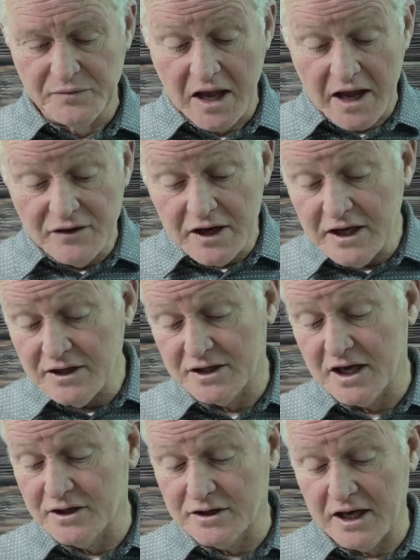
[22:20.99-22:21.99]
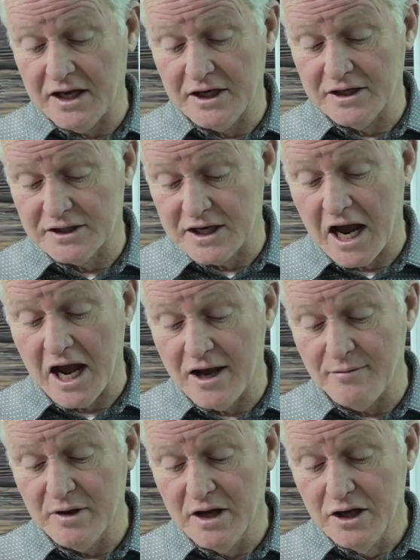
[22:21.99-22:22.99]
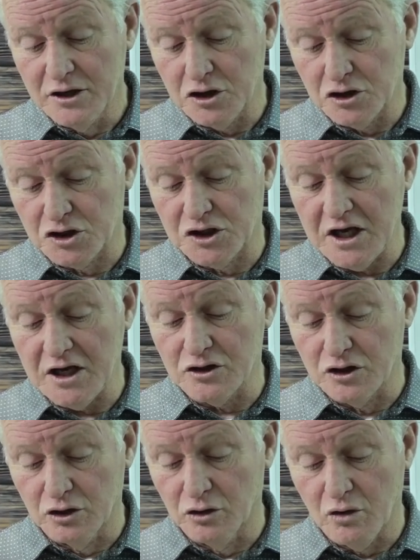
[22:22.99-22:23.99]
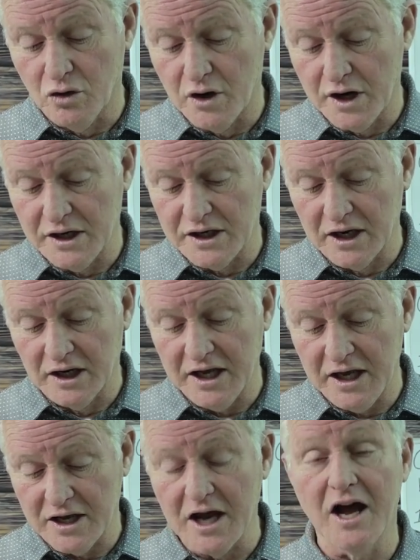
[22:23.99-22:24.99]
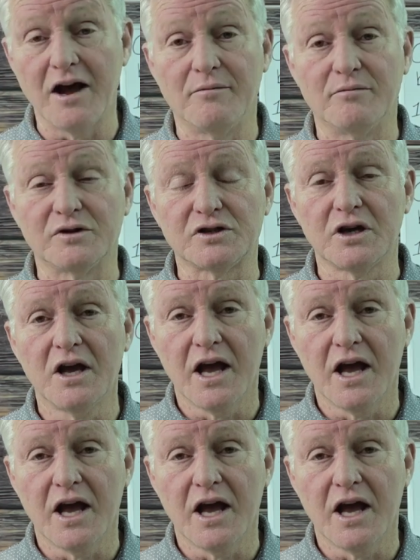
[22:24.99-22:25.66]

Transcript: And then he says, it is time to seek the Lord until He comes.